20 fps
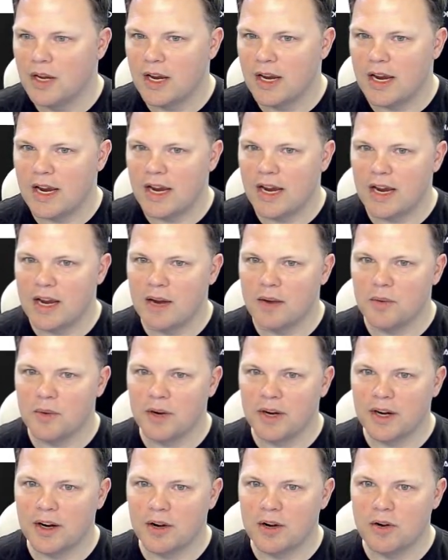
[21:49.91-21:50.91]
And
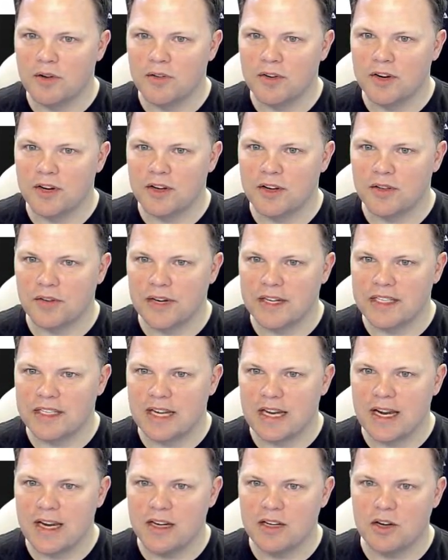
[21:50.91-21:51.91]
we're going to go over here to the right
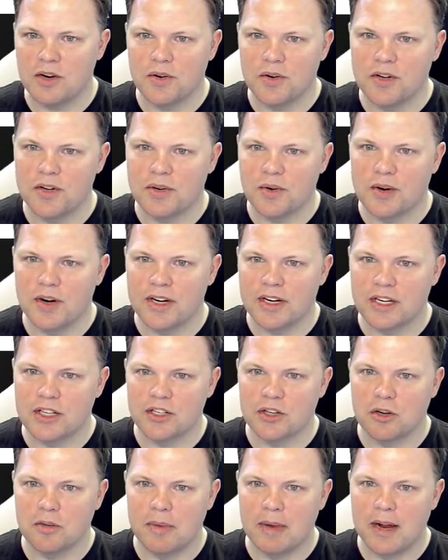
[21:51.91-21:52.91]
side, go into our
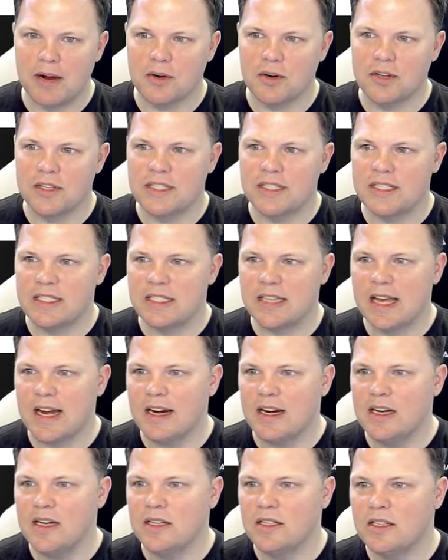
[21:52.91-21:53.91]
additional power
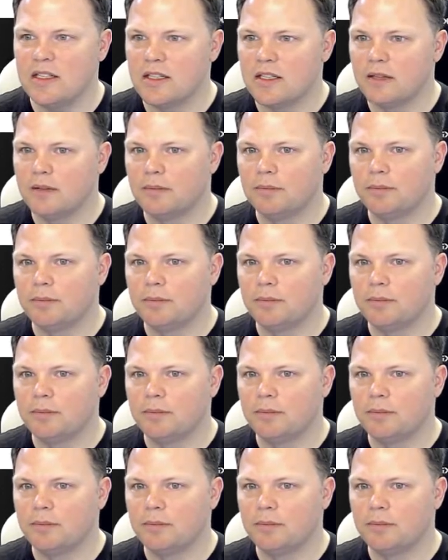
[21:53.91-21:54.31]
settings.